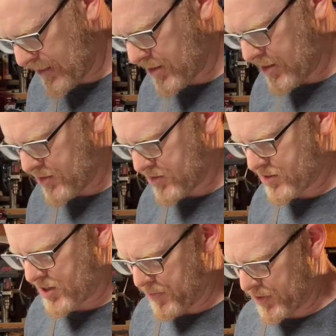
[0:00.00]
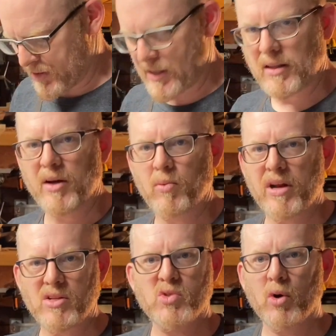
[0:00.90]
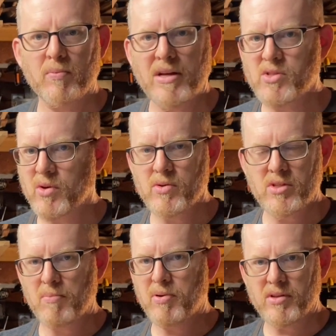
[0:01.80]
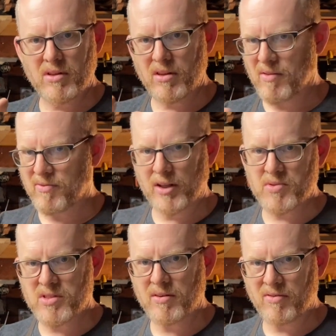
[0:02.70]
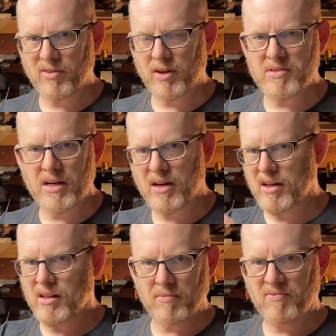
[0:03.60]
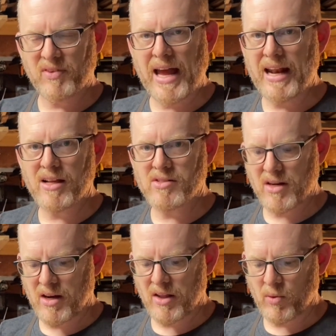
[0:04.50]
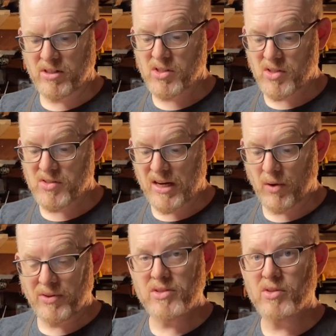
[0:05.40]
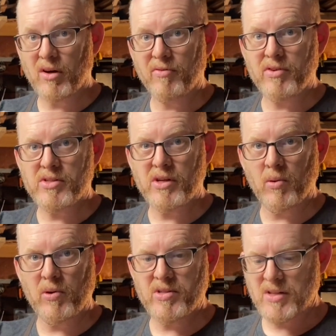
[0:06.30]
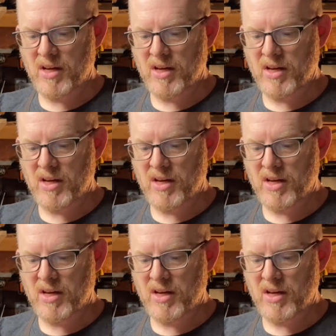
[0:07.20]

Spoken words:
these separately. Like, when I sort my screws, I put the Phillips in the Phillips area and the flatheads in another one, just because I know these are all for Star Wars.